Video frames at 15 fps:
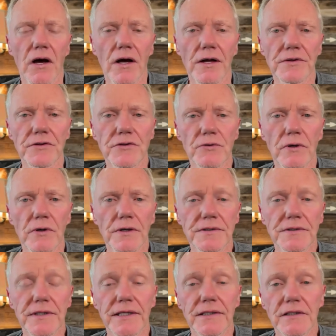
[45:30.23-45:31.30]
on drugs.
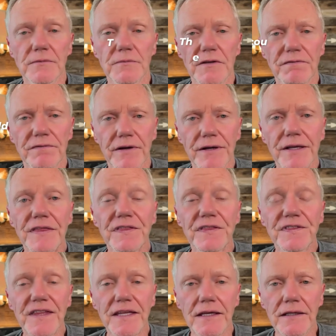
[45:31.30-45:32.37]
They could be very
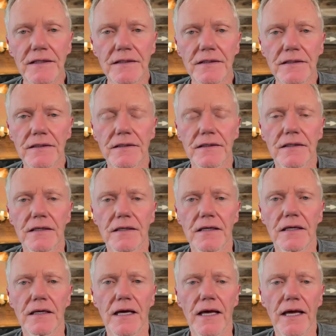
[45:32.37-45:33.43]
thin
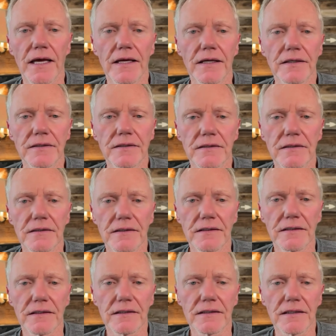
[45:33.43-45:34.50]
and,
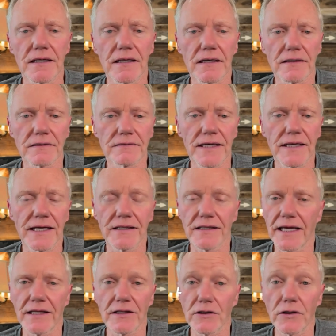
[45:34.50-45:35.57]
uh, and,
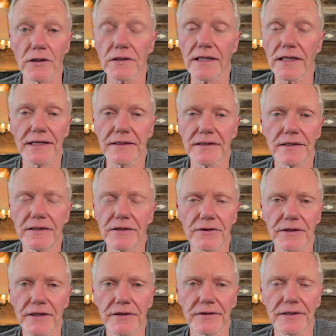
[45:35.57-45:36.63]
and look like, you know,
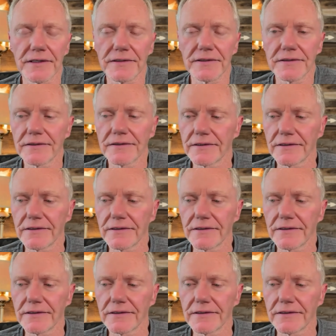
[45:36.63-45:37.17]
they're in,